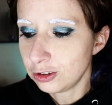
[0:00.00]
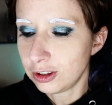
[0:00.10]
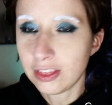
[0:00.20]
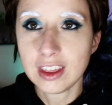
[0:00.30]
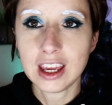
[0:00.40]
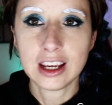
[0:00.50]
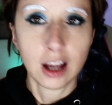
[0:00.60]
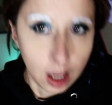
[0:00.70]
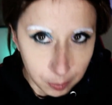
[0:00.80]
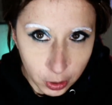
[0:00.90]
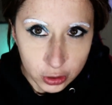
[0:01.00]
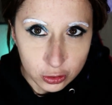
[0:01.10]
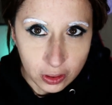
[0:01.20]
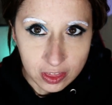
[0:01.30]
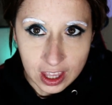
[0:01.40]
do
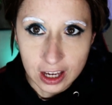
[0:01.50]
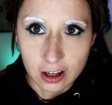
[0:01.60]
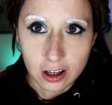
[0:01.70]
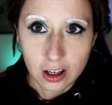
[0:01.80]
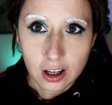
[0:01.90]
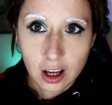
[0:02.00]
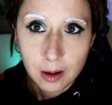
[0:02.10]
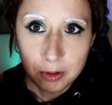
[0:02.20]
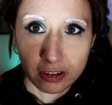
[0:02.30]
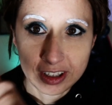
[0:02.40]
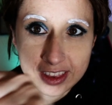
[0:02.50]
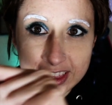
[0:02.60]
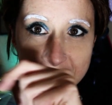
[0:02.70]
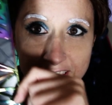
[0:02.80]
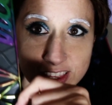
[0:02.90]
the thing. I'm using
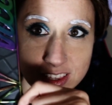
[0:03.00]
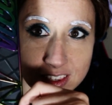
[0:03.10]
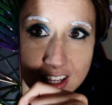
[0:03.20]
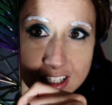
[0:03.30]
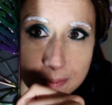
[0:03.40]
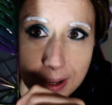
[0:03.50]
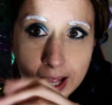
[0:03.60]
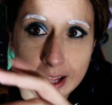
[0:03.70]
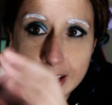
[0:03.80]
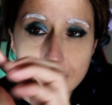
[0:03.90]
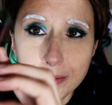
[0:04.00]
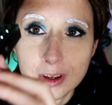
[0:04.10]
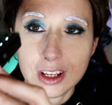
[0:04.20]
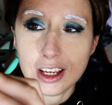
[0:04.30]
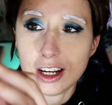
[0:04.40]
this palette,
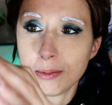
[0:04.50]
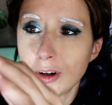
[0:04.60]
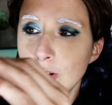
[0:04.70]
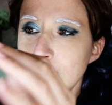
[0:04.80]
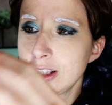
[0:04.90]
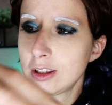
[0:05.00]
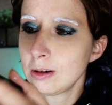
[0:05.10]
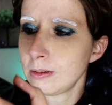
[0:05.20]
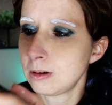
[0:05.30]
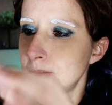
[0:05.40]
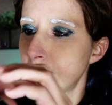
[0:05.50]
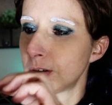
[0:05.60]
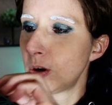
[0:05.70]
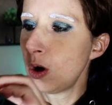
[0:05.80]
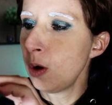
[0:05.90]
and I'm going to, oh god,
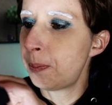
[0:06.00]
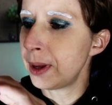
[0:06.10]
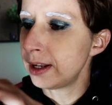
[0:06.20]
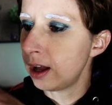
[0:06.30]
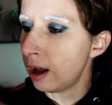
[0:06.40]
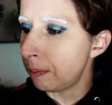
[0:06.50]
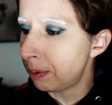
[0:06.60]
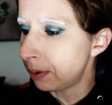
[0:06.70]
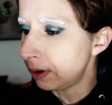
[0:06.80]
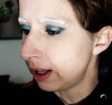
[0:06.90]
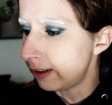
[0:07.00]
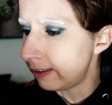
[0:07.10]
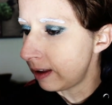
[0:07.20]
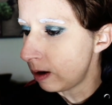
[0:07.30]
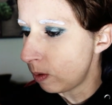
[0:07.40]
open up and
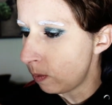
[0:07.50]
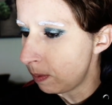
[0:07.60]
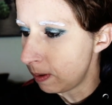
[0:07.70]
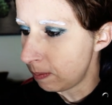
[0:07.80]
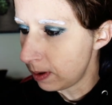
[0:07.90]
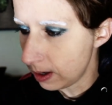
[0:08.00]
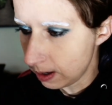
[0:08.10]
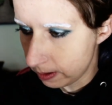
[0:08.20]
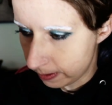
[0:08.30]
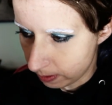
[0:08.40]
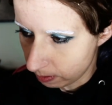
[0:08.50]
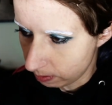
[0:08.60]
stay open, please.